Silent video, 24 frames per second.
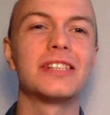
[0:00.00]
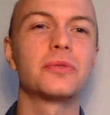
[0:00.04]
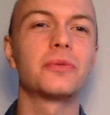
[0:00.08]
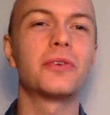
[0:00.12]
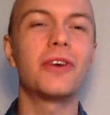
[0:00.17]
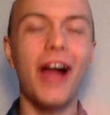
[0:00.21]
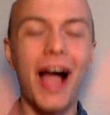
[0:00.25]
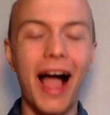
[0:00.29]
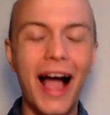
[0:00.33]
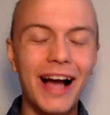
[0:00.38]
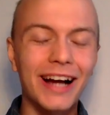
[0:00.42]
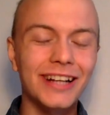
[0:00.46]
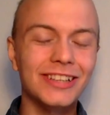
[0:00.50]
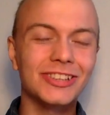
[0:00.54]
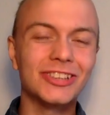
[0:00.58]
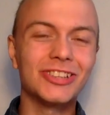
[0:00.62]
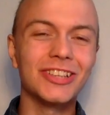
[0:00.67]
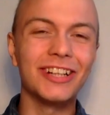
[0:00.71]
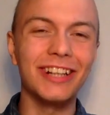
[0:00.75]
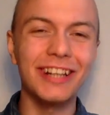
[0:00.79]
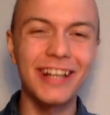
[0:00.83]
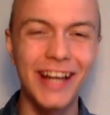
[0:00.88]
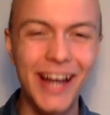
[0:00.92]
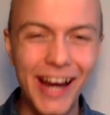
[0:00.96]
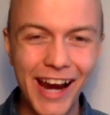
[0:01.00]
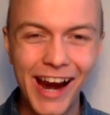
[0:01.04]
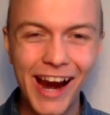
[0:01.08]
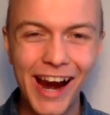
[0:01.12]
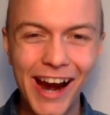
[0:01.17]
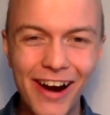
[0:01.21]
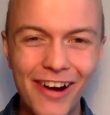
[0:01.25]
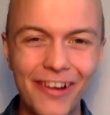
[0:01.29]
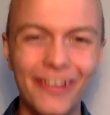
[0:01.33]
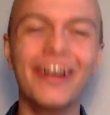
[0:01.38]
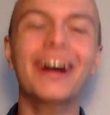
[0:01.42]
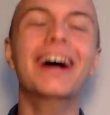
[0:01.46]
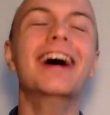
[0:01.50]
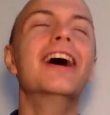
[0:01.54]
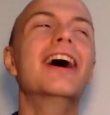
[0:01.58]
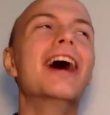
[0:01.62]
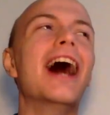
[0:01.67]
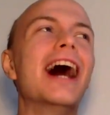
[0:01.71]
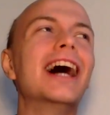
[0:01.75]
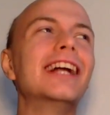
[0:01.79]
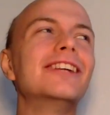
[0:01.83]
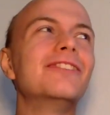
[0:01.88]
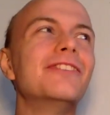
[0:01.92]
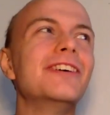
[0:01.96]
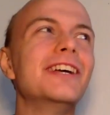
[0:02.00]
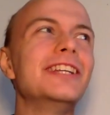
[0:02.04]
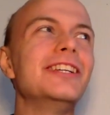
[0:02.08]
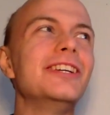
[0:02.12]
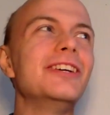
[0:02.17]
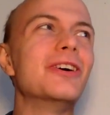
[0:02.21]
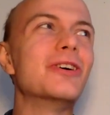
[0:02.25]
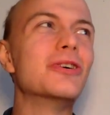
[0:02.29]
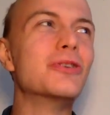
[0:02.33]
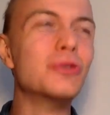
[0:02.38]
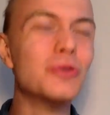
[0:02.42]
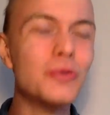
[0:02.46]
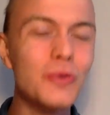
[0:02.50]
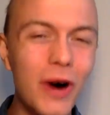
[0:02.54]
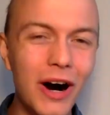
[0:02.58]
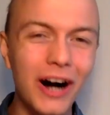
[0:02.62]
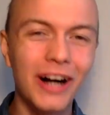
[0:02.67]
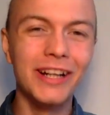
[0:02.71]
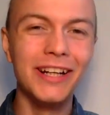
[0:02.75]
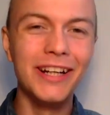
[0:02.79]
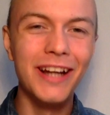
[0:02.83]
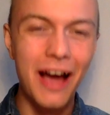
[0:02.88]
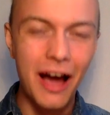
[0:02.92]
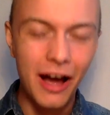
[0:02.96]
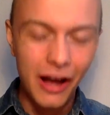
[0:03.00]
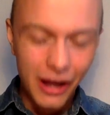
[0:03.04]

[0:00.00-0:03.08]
We're actually here at video 100,